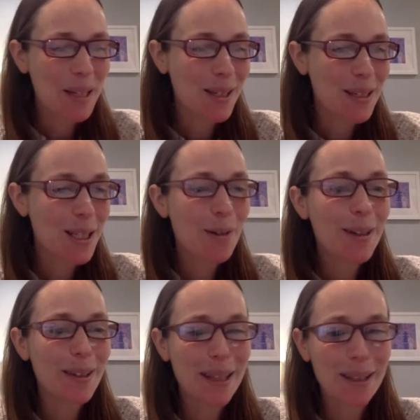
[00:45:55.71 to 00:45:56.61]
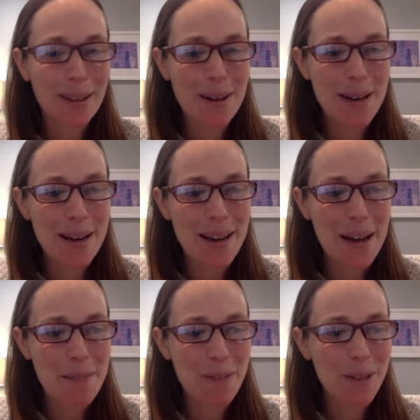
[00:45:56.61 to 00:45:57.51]
actually a serial killer in
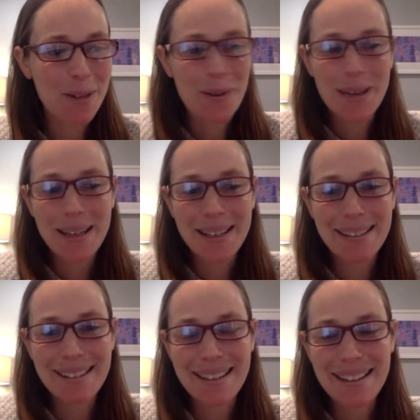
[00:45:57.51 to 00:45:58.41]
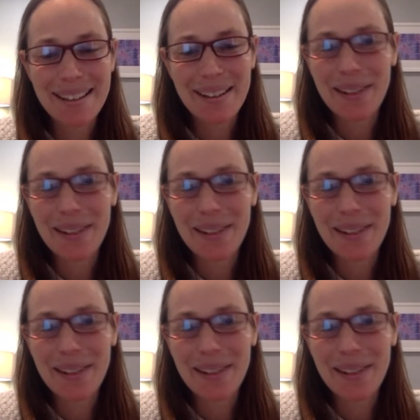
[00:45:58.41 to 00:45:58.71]
um, Victorian uh,